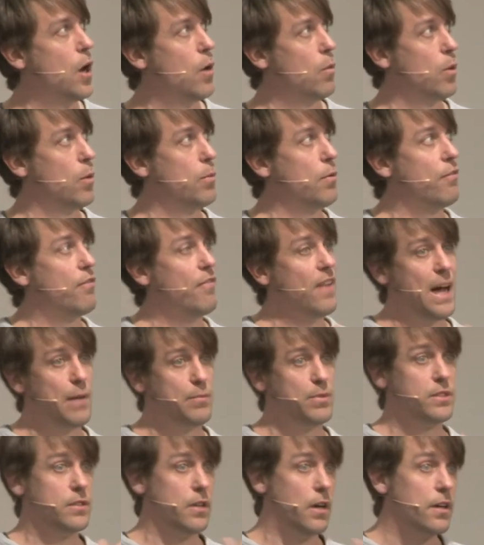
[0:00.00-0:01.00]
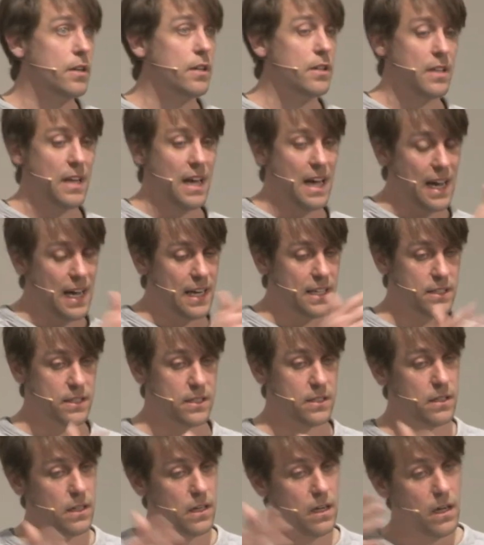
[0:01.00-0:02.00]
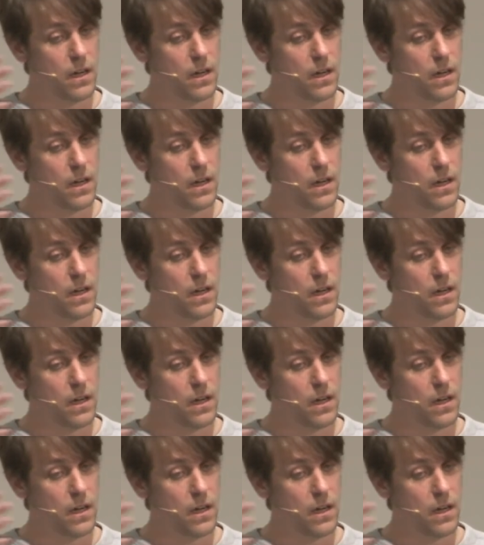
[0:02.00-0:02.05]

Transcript: RoboFab started as